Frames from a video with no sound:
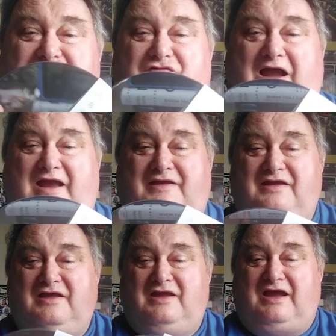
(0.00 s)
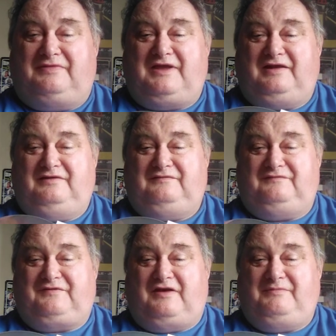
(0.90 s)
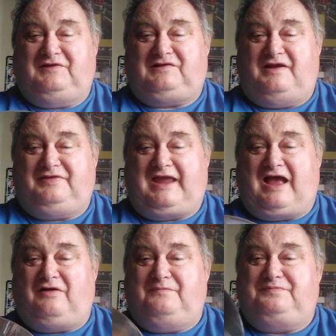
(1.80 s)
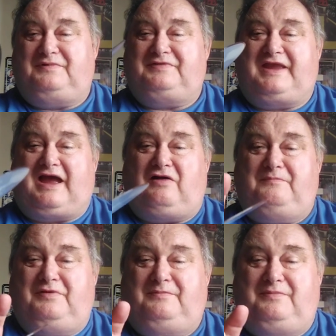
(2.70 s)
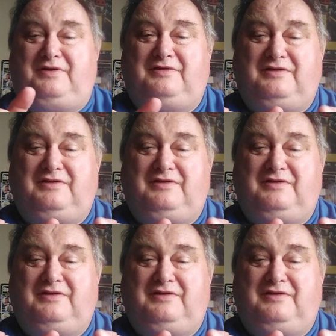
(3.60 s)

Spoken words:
track, and then very much like the album